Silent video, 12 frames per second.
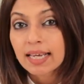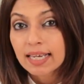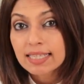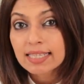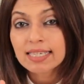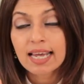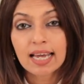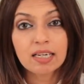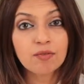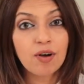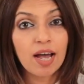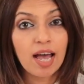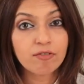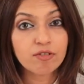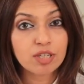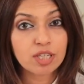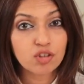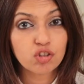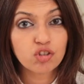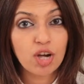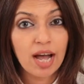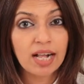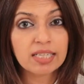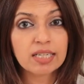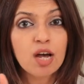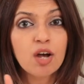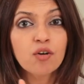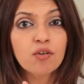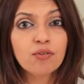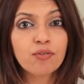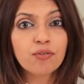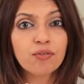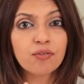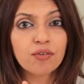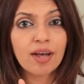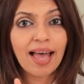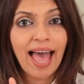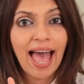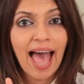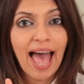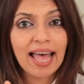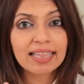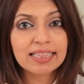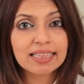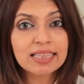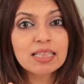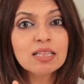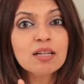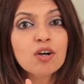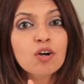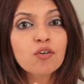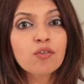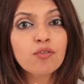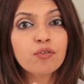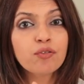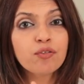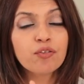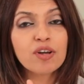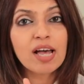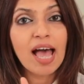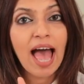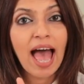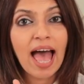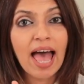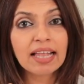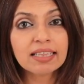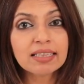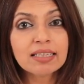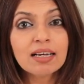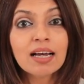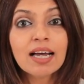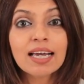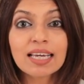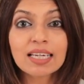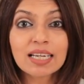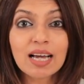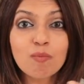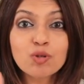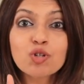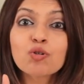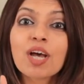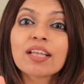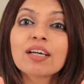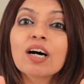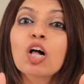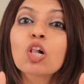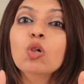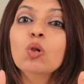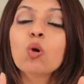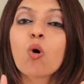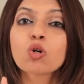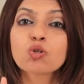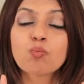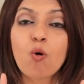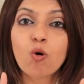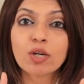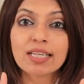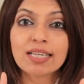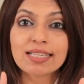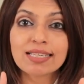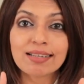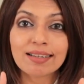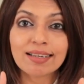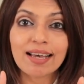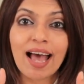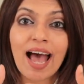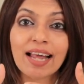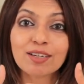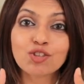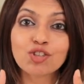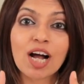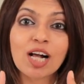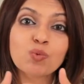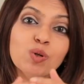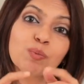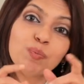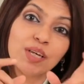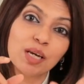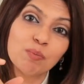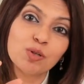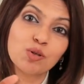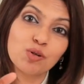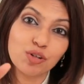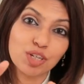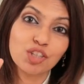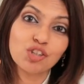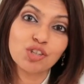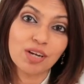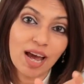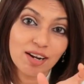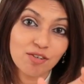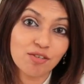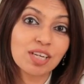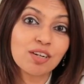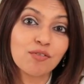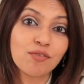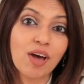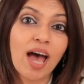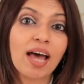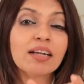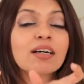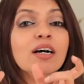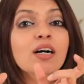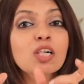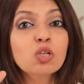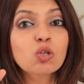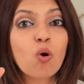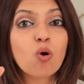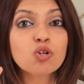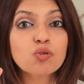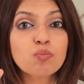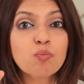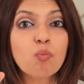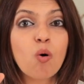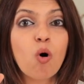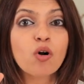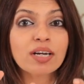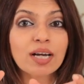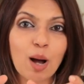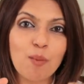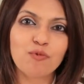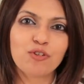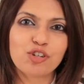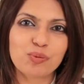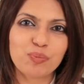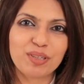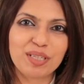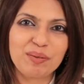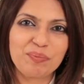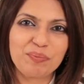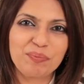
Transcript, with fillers: Instead, if I have to teach a child an an it comes together a lot more easily and a child will be able to reach and read fan a lot more comfortably